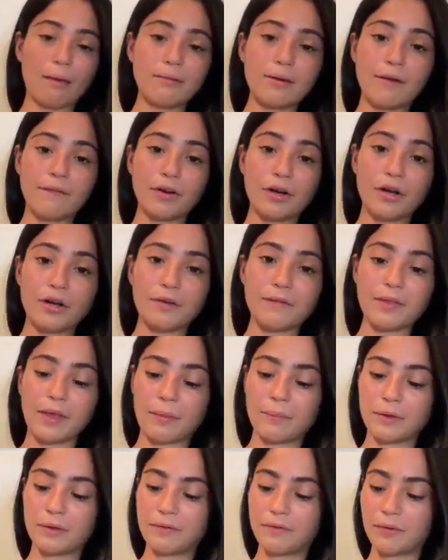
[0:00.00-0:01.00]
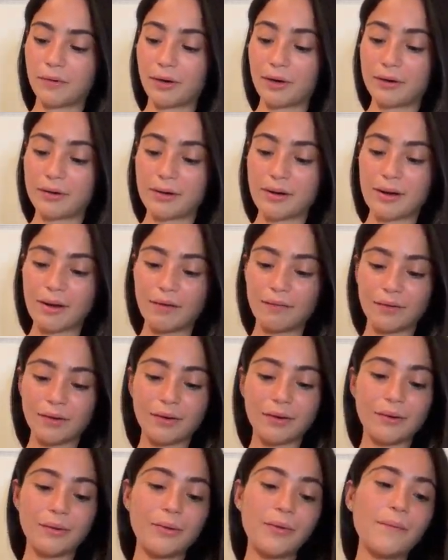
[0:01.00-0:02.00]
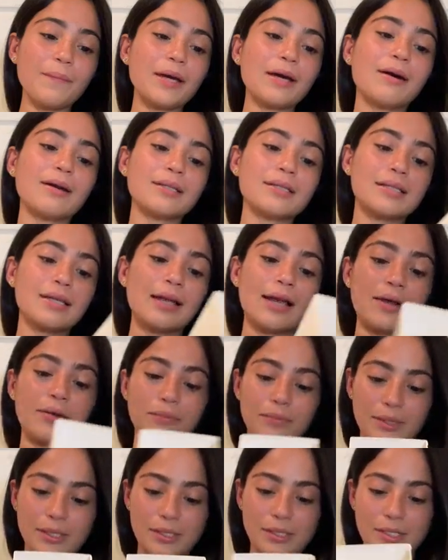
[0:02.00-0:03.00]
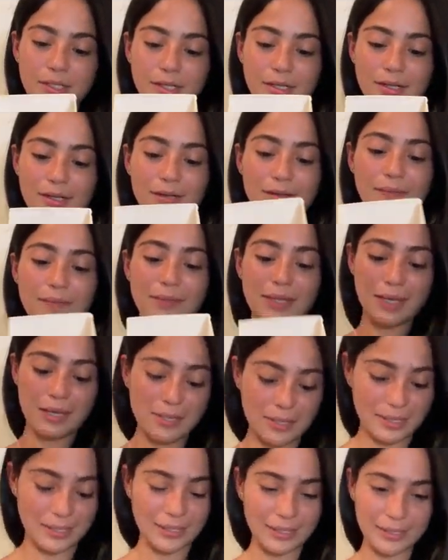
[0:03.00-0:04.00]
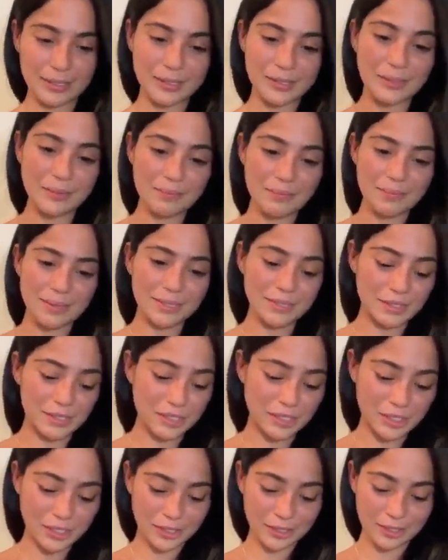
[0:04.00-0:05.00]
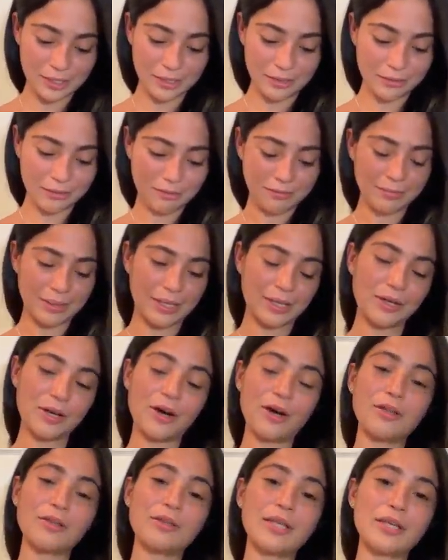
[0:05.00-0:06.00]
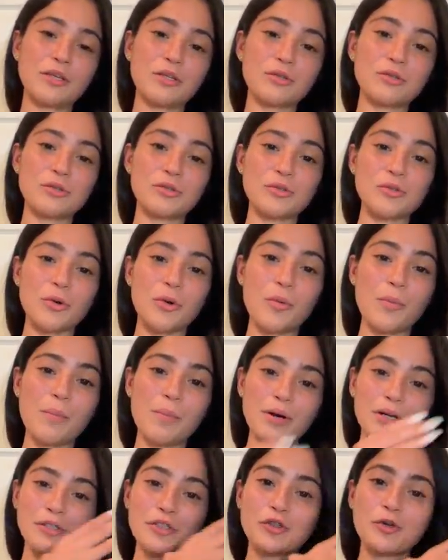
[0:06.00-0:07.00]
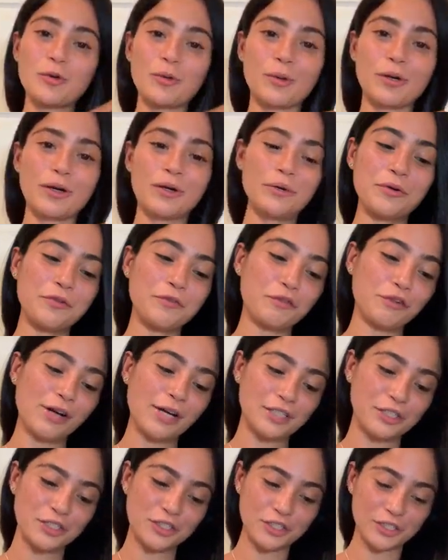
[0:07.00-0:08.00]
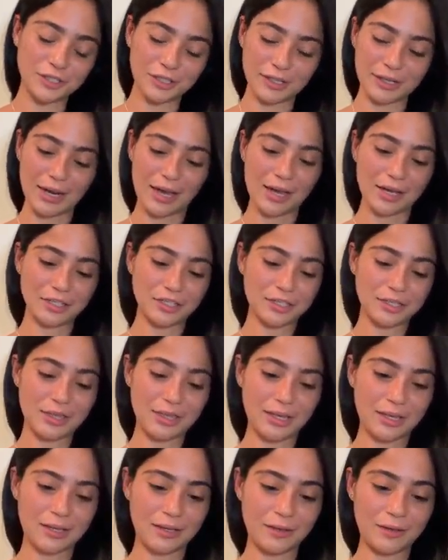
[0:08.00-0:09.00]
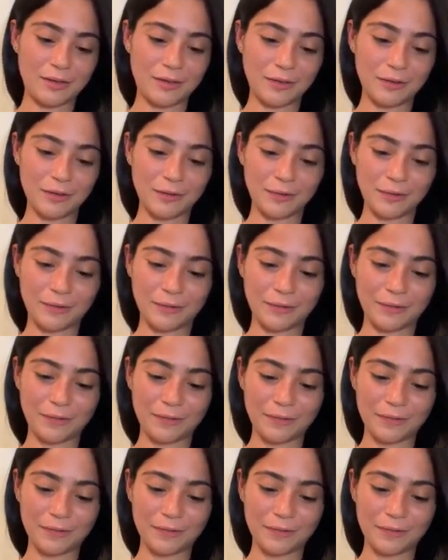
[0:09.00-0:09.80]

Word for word: Never heard of that before. Never. Oh my god, it's a nano mister. It's a mister. Oh my god. Thank you so much, Cora, over at Sugar Lash. Thank you.